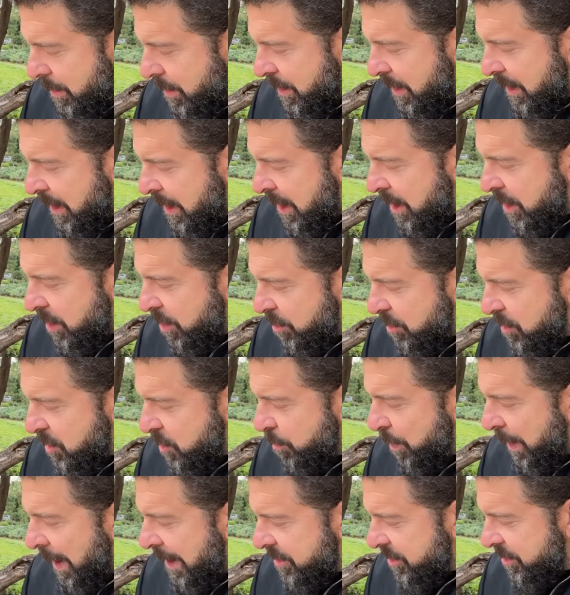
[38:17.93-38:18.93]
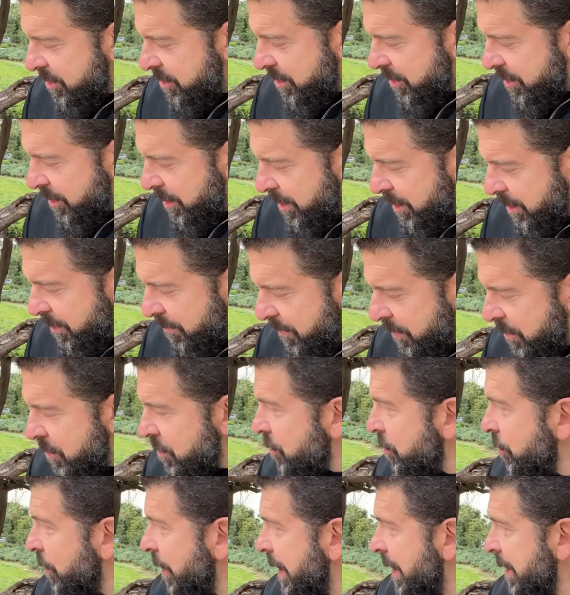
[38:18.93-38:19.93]
EU sponsor of
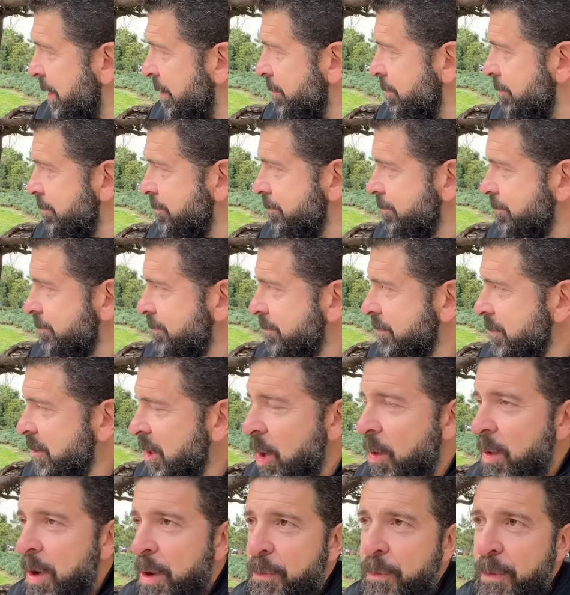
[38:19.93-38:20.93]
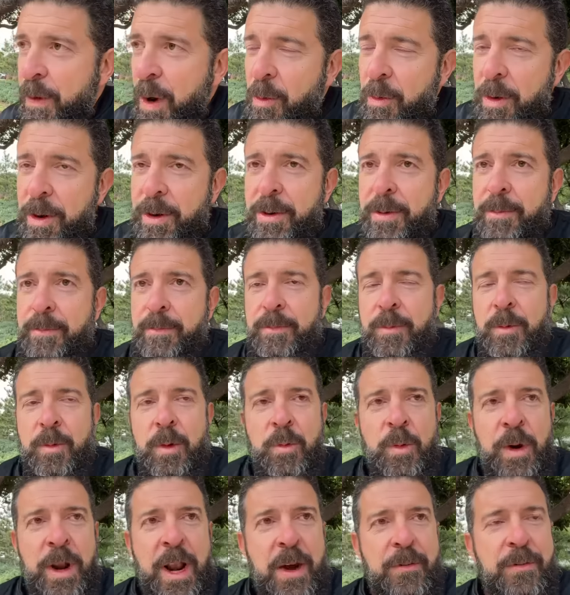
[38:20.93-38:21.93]
Ukraine going forward,
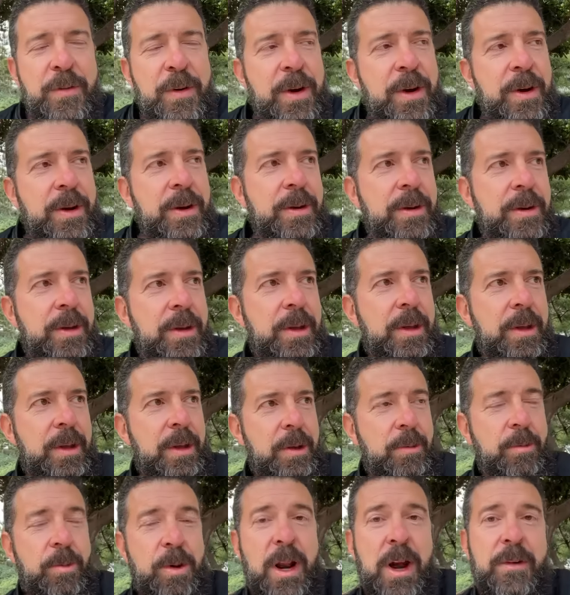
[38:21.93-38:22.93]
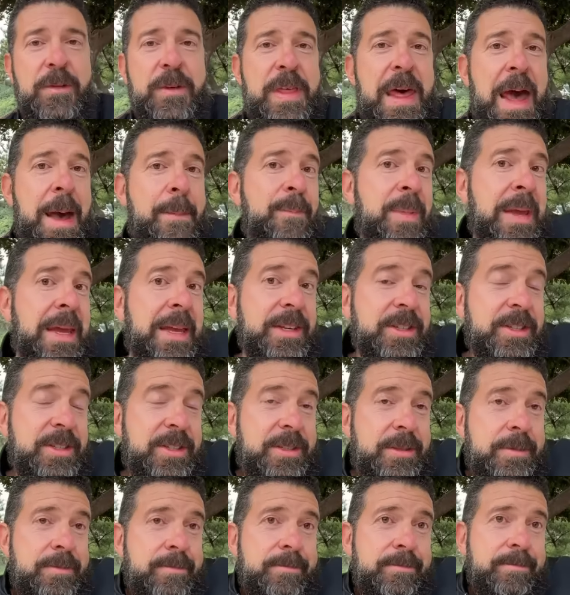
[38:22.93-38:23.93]
whatever that
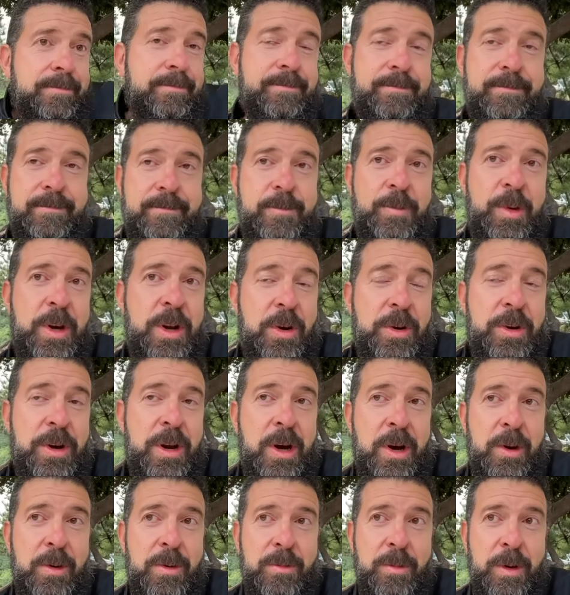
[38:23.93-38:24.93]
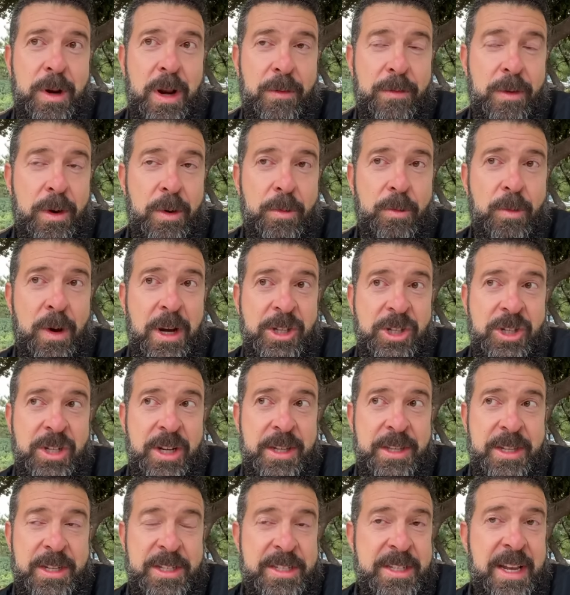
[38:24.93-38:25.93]
means. We don't know. Whatever
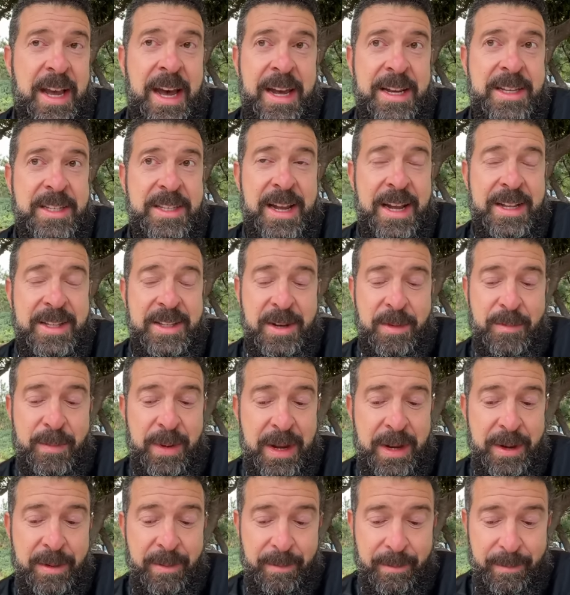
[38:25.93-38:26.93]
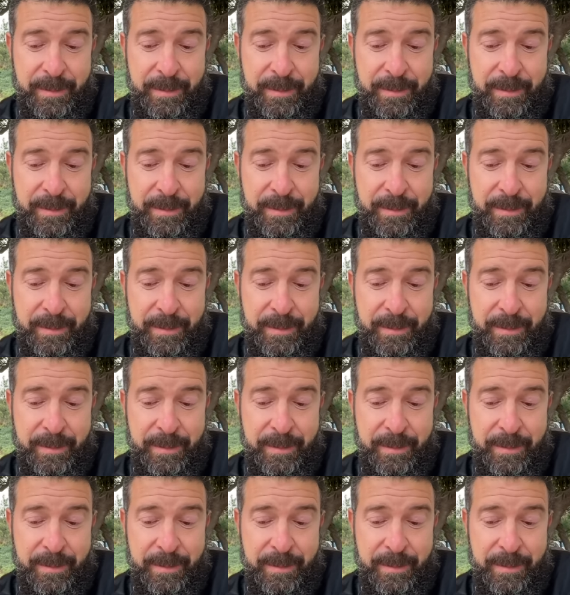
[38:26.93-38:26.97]
Russia decides that to mean.